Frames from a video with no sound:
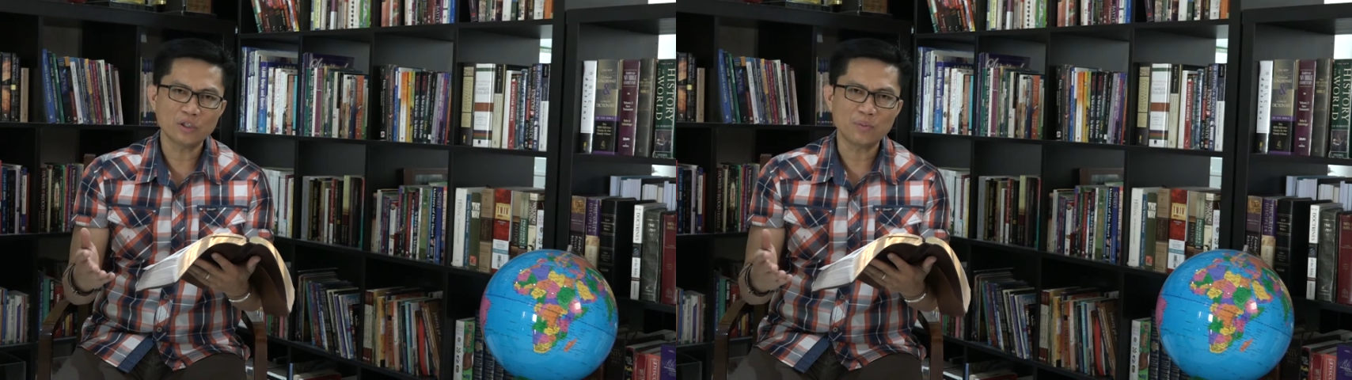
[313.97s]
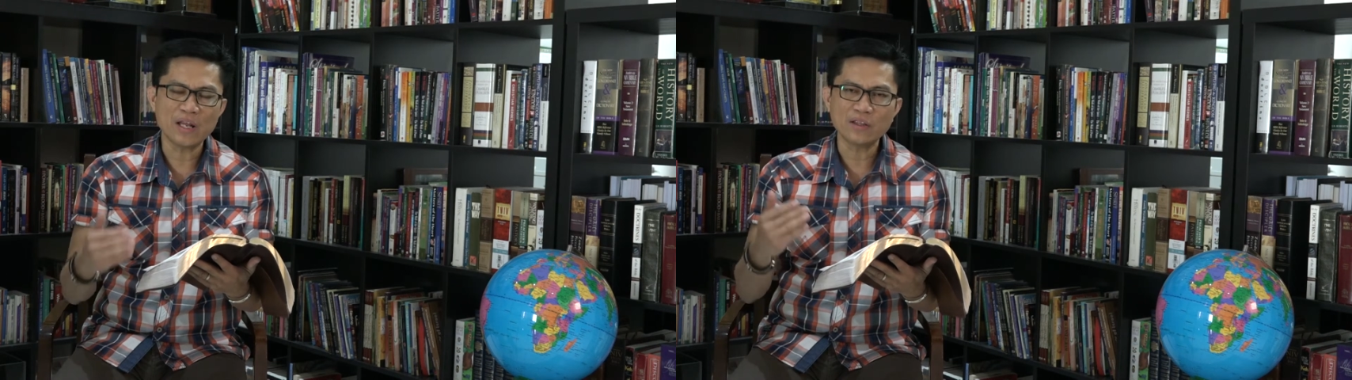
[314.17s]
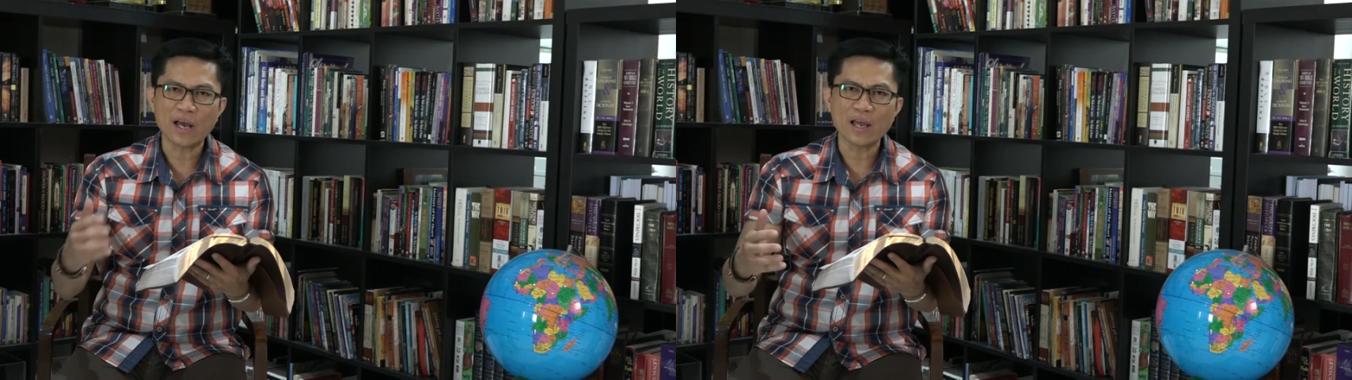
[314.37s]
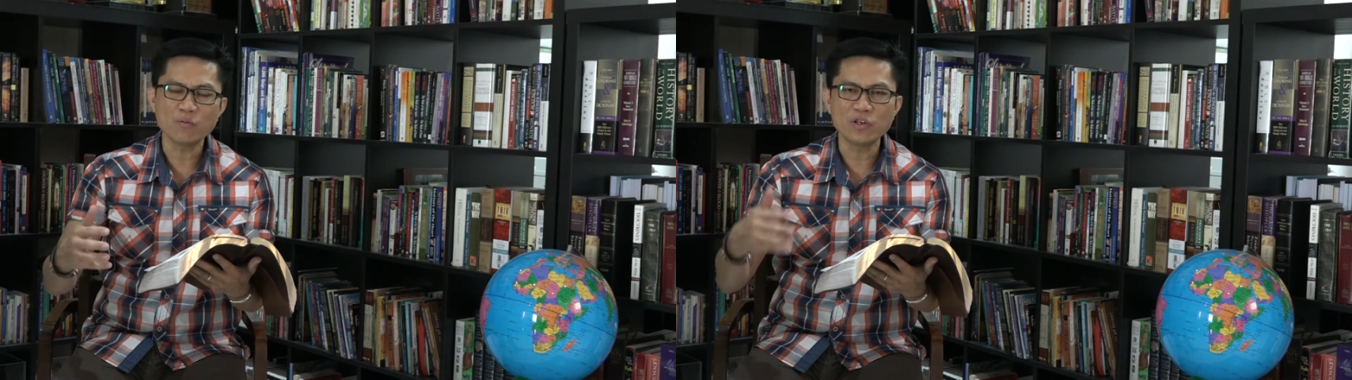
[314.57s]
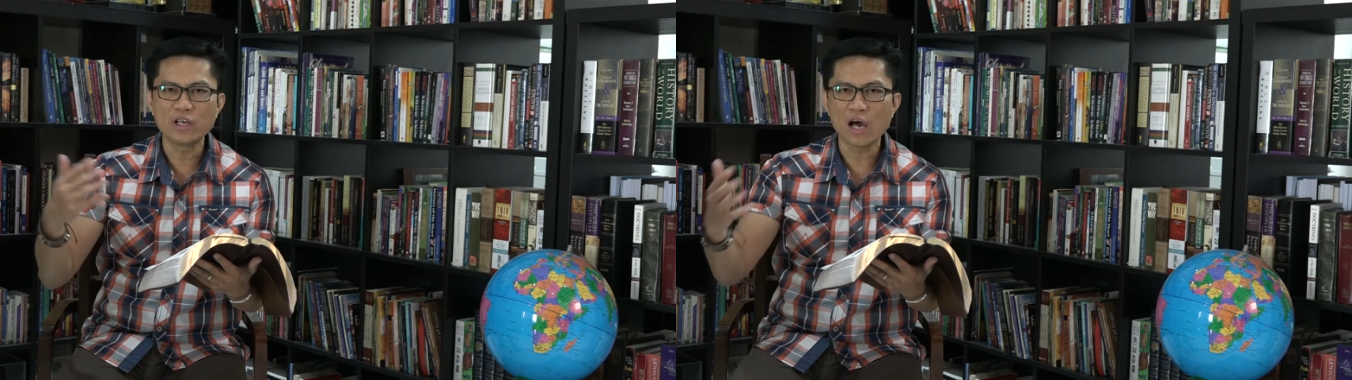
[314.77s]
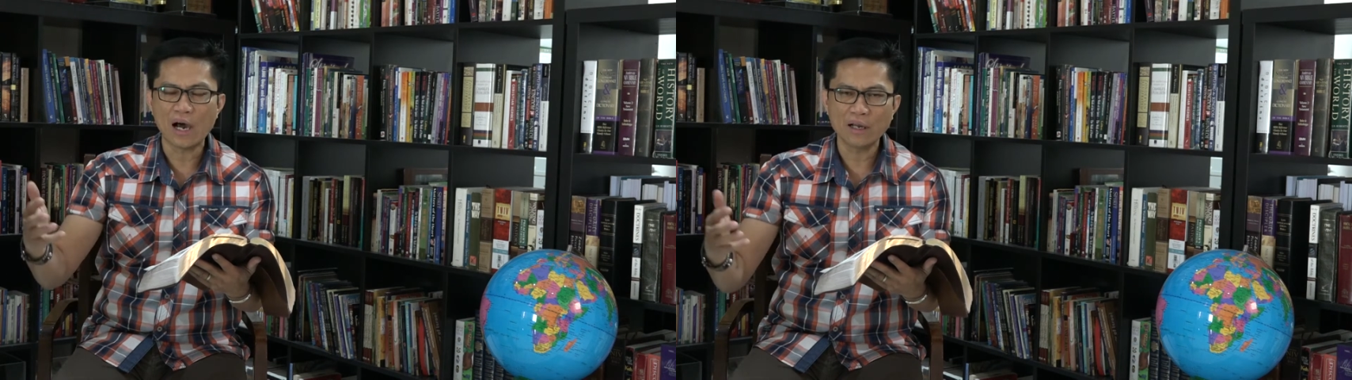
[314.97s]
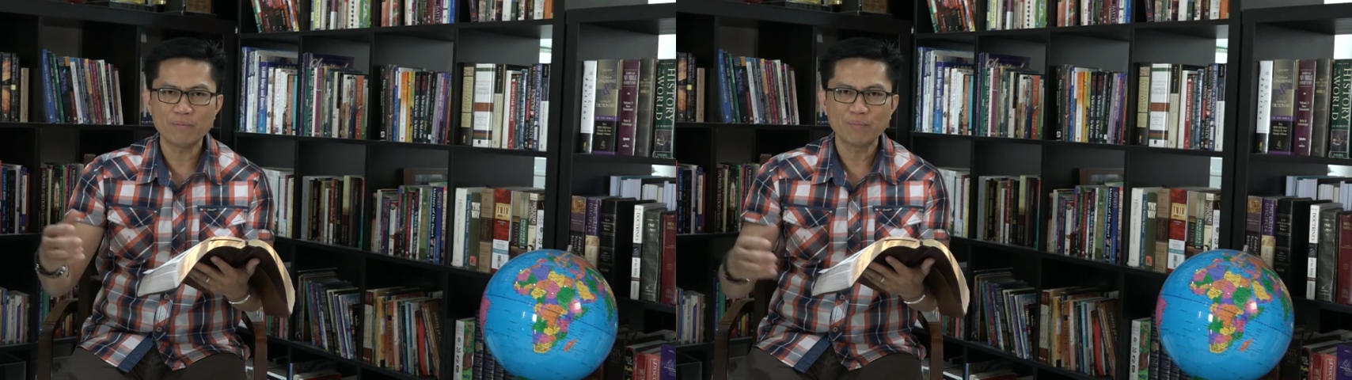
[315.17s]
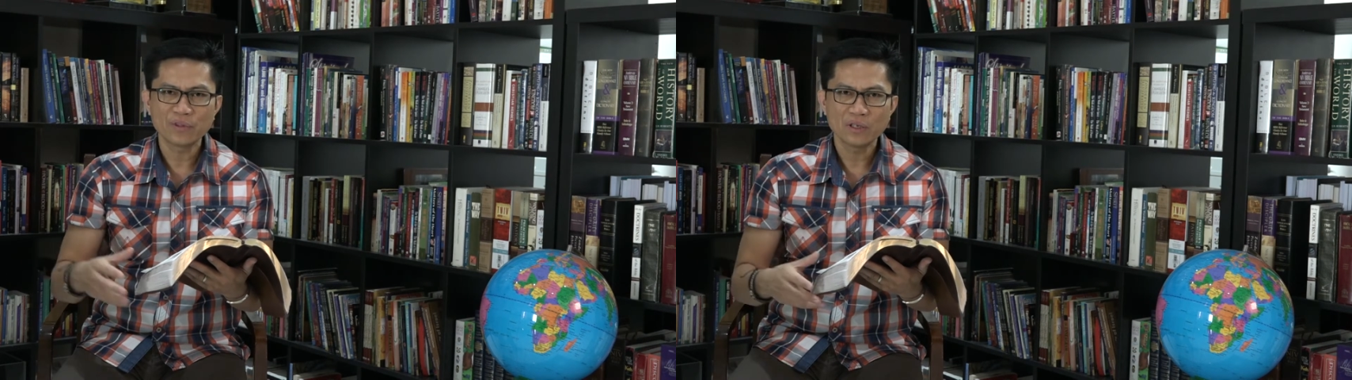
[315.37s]
spent time with
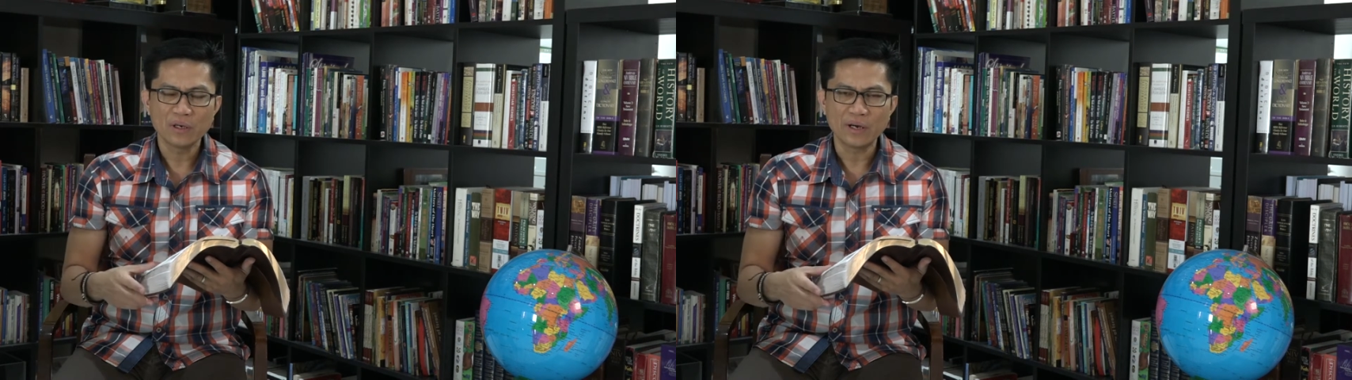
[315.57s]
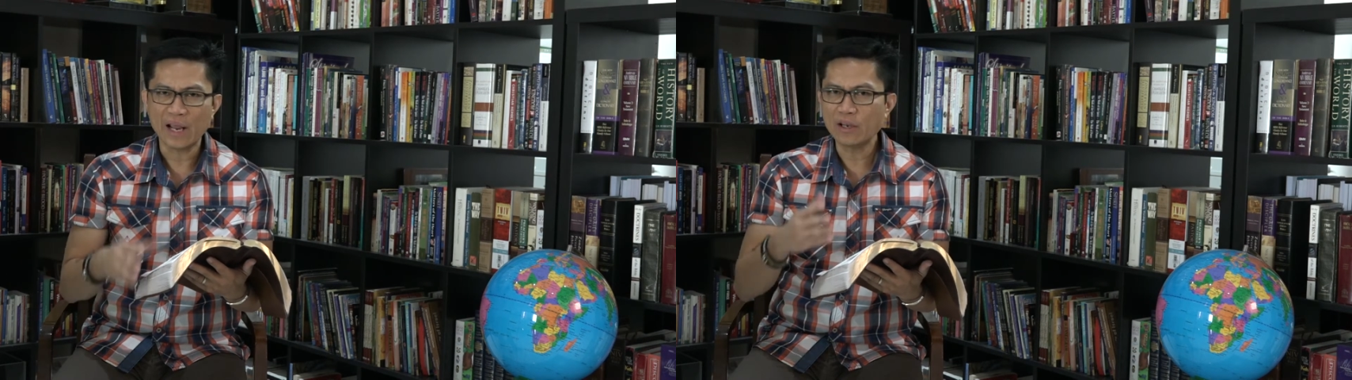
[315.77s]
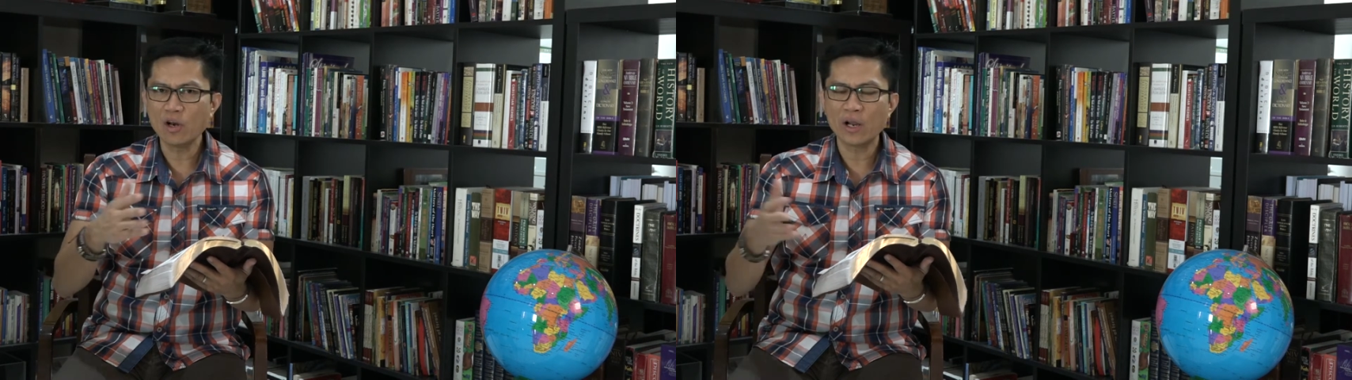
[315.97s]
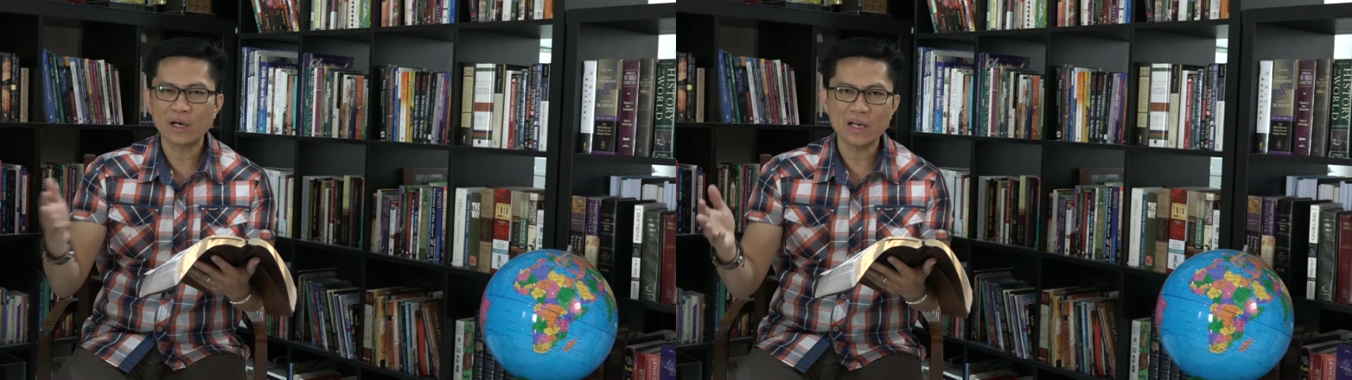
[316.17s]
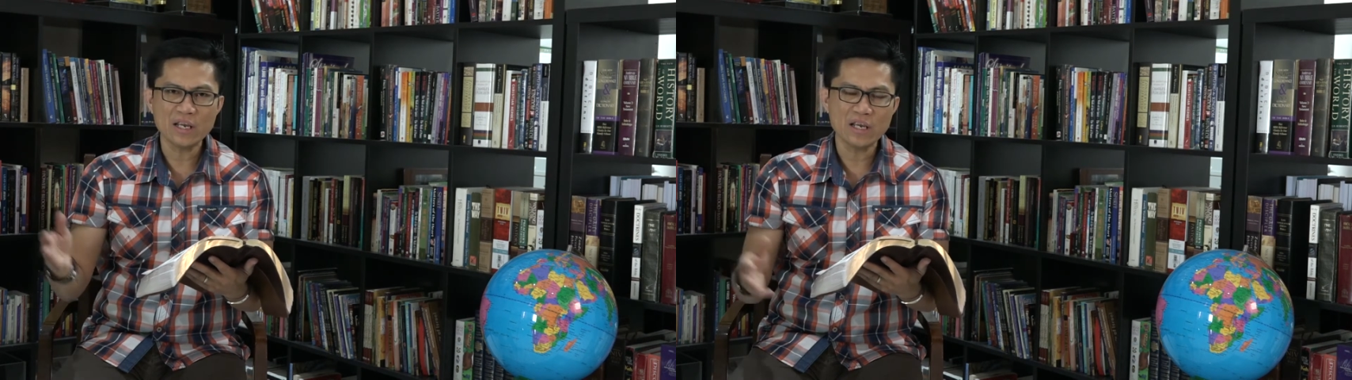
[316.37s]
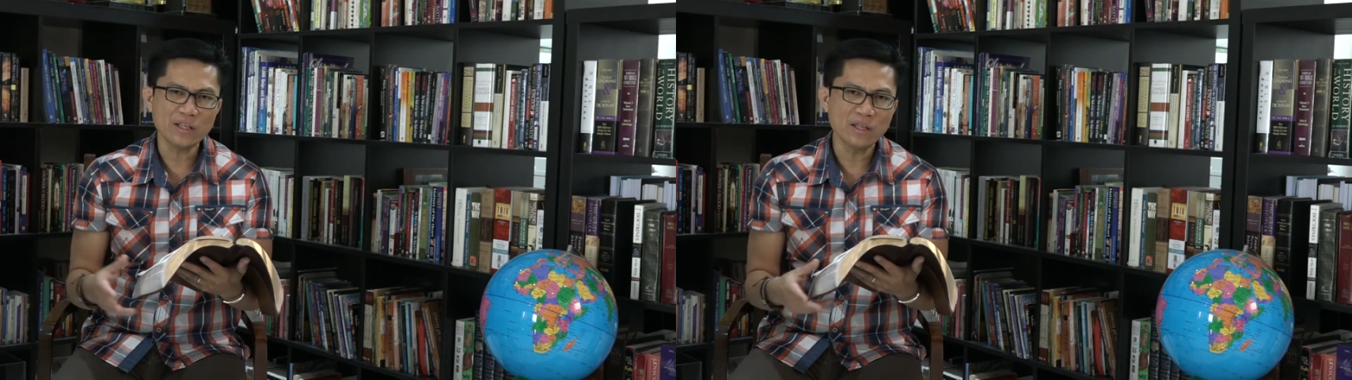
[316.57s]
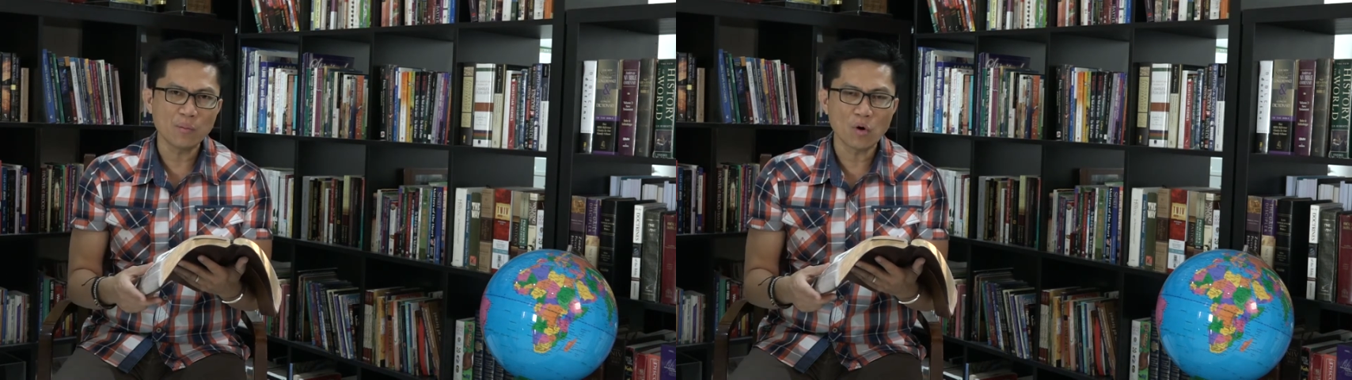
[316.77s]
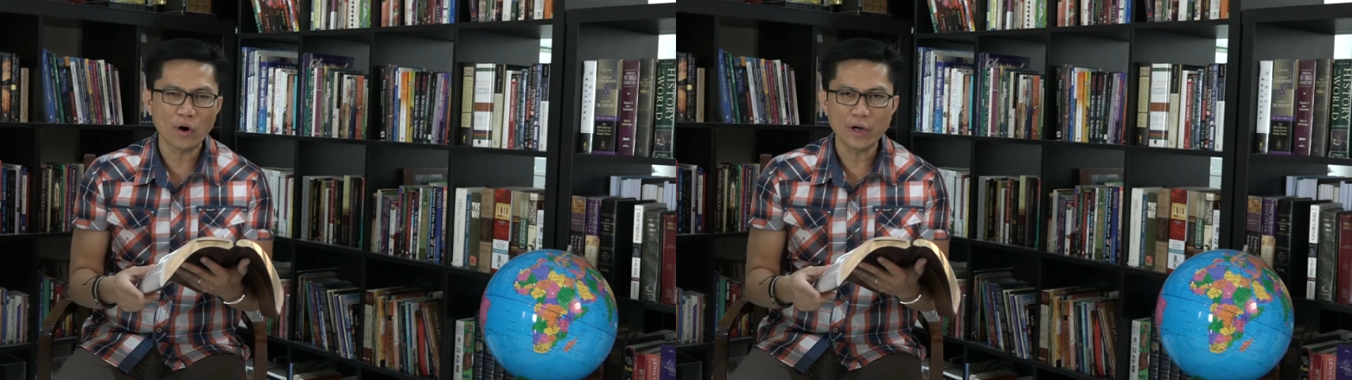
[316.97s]
God regularly in the
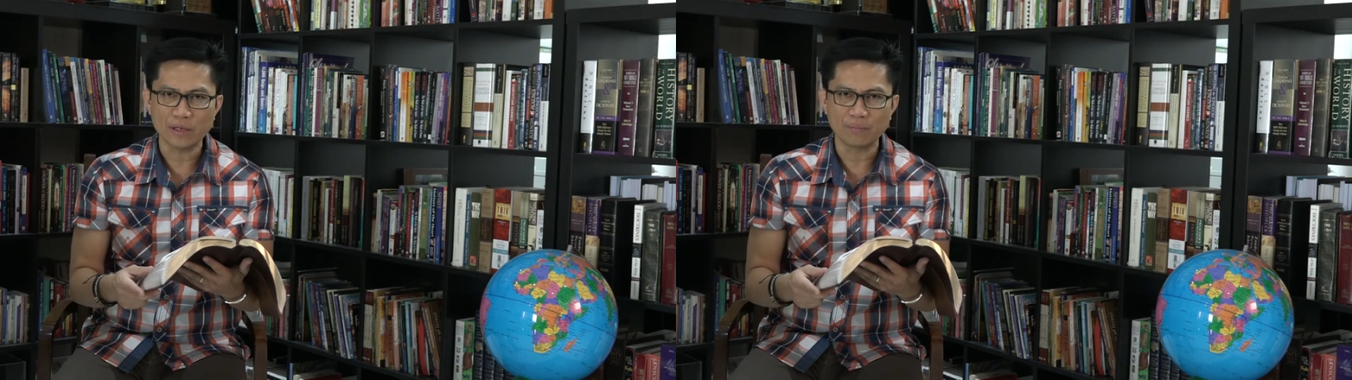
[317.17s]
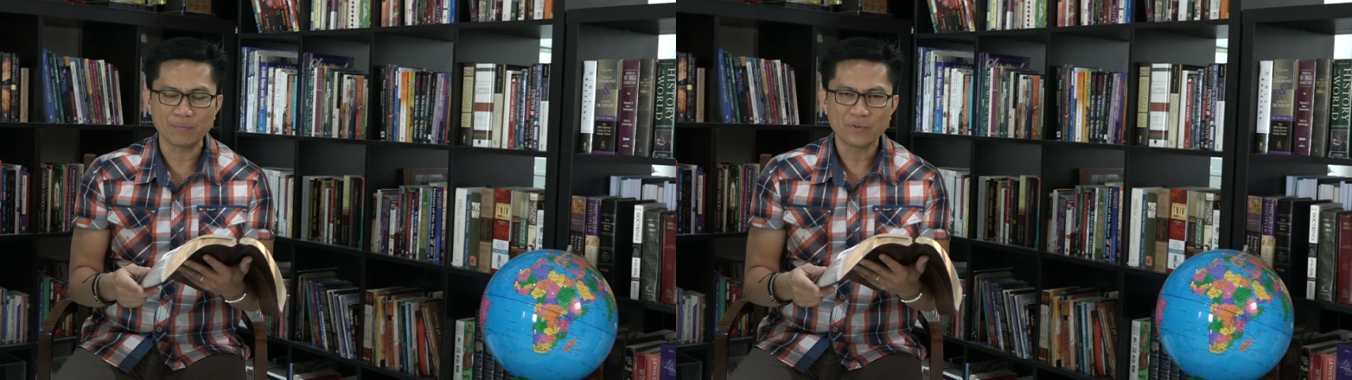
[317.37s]
morning.